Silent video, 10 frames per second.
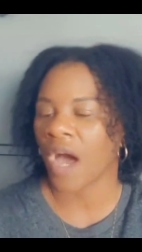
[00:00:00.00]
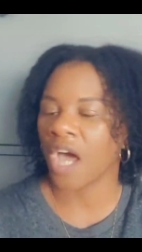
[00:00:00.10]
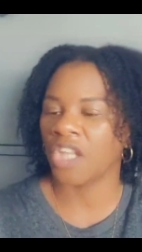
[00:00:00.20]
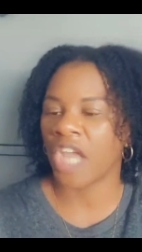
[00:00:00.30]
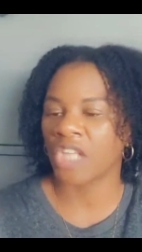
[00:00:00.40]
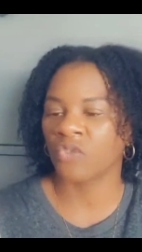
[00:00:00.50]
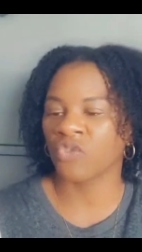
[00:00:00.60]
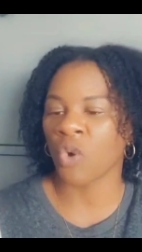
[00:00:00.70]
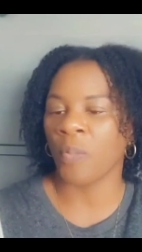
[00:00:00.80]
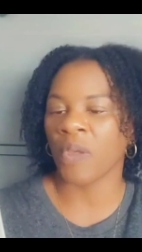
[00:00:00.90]
a
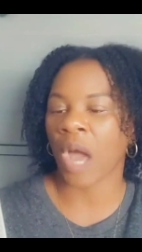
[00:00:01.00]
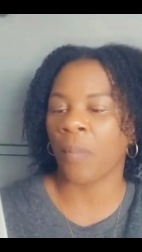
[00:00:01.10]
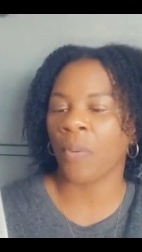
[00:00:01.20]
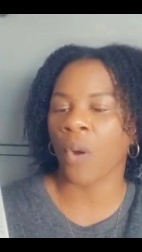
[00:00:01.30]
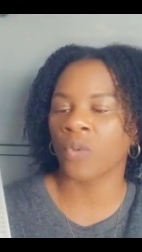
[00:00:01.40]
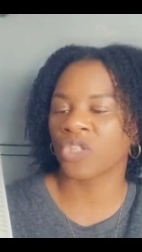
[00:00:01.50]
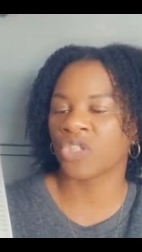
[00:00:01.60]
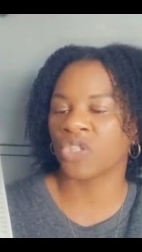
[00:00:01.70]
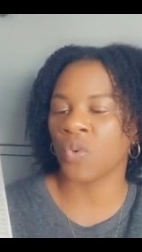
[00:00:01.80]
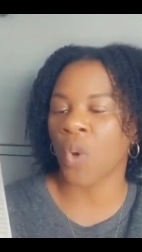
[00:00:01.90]
naturotropic
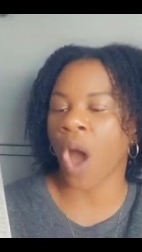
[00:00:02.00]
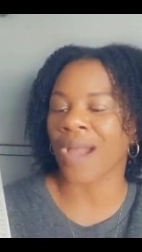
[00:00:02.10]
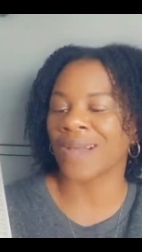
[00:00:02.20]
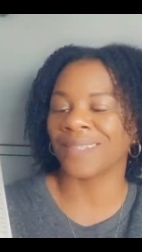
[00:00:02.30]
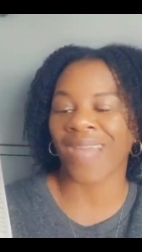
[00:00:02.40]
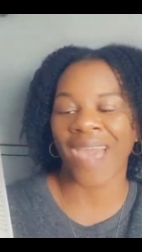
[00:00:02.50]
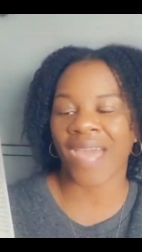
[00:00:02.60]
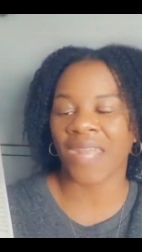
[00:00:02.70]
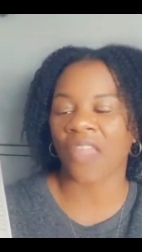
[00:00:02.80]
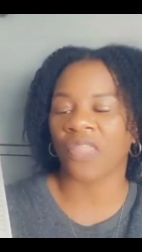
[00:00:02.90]
approach to
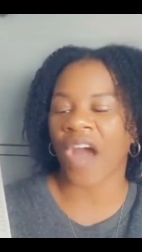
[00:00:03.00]
gland,